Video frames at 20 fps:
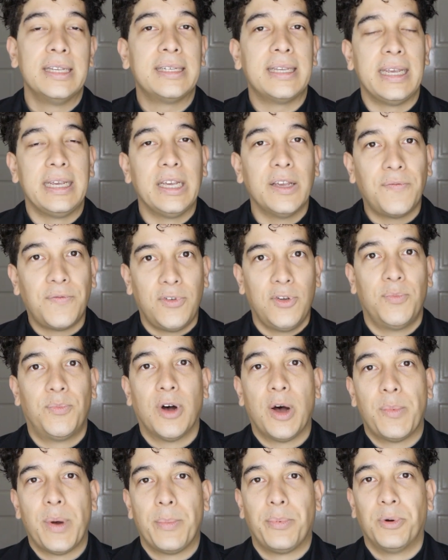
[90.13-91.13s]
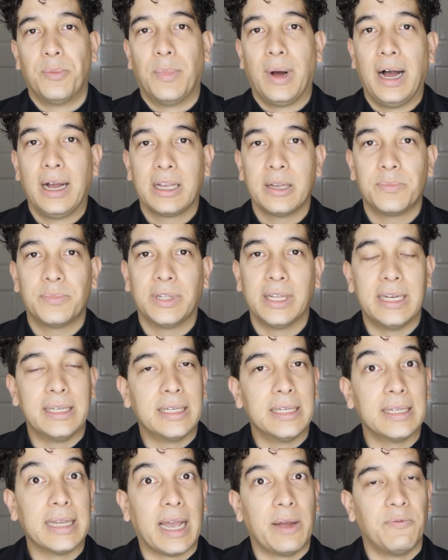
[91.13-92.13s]
seeing a few pop up on
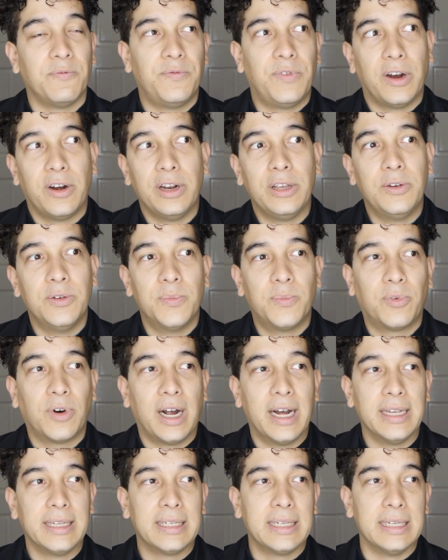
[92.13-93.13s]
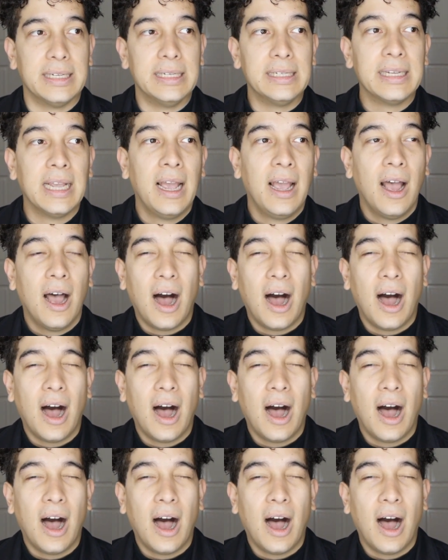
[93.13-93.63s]
marketplaces at very good prices,